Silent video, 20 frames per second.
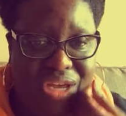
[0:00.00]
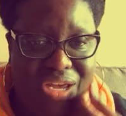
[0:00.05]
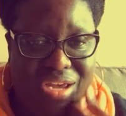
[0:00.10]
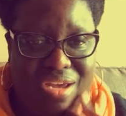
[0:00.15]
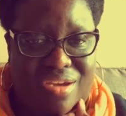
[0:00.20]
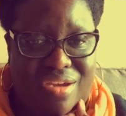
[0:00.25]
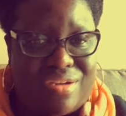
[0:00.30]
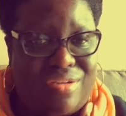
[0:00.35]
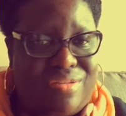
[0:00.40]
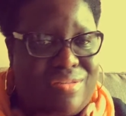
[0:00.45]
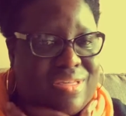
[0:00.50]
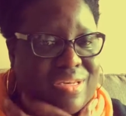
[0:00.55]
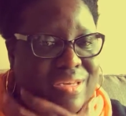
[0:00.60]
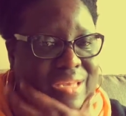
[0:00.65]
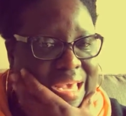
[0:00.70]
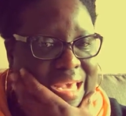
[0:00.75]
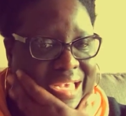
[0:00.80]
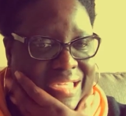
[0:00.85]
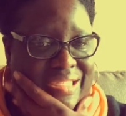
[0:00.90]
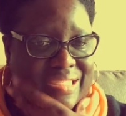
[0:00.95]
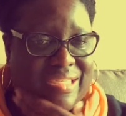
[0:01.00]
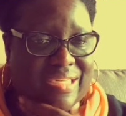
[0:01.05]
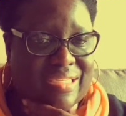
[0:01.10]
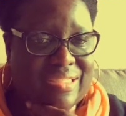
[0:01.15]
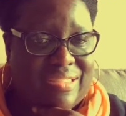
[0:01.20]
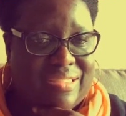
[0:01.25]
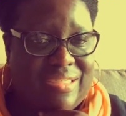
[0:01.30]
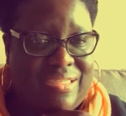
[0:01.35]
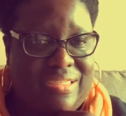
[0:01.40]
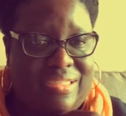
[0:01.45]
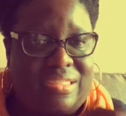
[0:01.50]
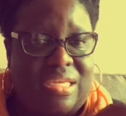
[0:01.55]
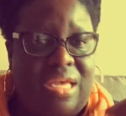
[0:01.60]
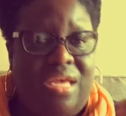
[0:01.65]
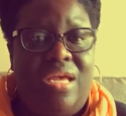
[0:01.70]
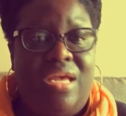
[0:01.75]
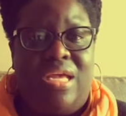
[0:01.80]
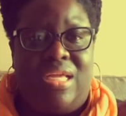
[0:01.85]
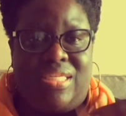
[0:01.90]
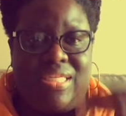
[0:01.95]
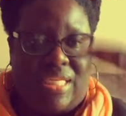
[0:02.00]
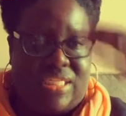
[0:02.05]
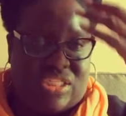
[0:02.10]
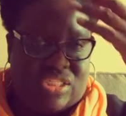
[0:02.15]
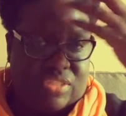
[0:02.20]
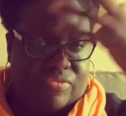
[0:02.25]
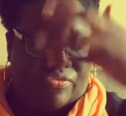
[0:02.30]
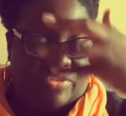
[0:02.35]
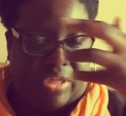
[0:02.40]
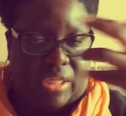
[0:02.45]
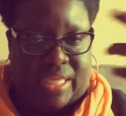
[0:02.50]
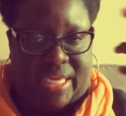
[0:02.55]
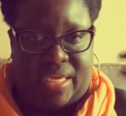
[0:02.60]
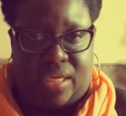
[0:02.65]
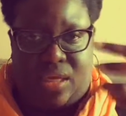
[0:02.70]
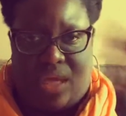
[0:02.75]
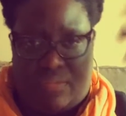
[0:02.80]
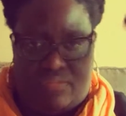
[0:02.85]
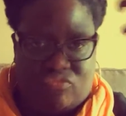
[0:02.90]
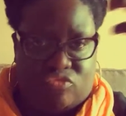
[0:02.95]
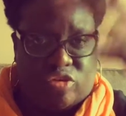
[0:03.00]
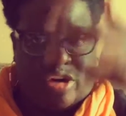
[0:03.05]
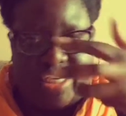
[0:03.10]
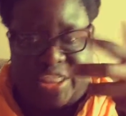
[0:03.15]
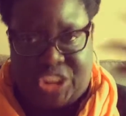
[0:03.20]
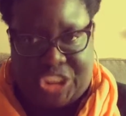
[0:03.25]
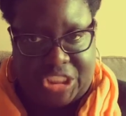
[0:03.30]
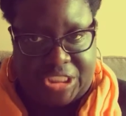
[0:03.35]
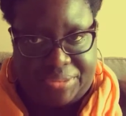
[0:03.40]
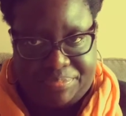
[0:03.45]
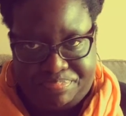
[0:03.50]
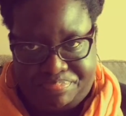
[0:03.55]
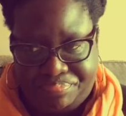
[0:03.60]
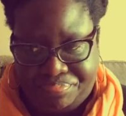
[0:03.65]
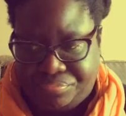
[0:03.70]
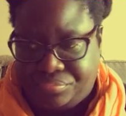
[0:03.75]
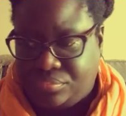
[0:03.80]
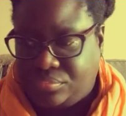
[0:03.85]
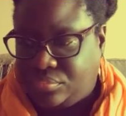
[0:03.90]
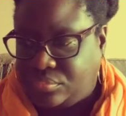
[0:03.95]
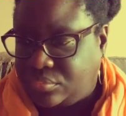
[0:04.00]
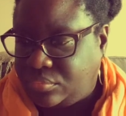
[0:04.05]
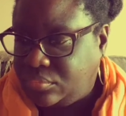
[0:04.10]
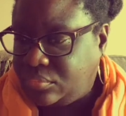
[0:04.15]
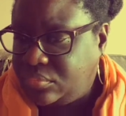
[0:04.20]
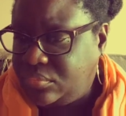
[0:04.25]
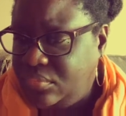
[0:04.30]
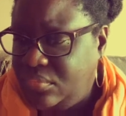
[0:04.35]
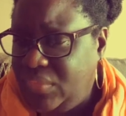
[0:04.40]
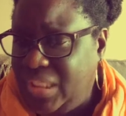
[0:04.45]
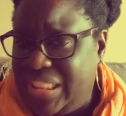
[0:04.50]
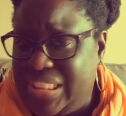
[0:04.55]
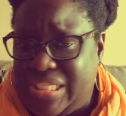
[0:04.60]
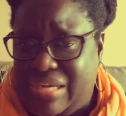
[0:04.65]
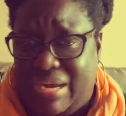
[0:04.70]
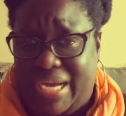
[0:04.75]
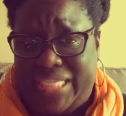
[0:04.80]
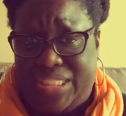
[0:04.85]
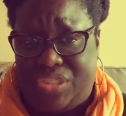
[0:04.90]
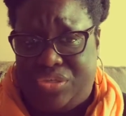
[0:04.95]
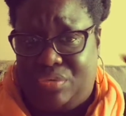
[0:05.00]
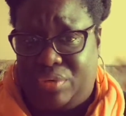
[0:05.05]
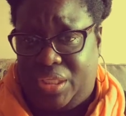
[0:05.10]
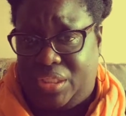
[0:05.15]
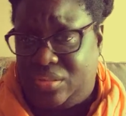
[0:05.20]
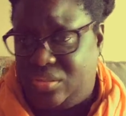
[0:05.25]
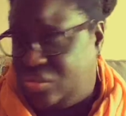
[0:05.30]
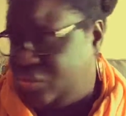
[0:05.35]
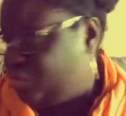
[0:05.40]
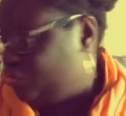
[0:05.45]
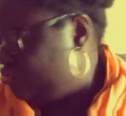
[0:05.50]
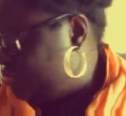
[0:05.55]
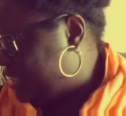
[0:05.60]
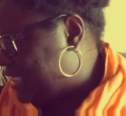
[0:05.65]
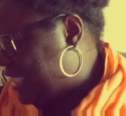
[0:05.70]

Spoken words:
hair, the nastiness is. So I just feel like I'm rushing. So I do it 2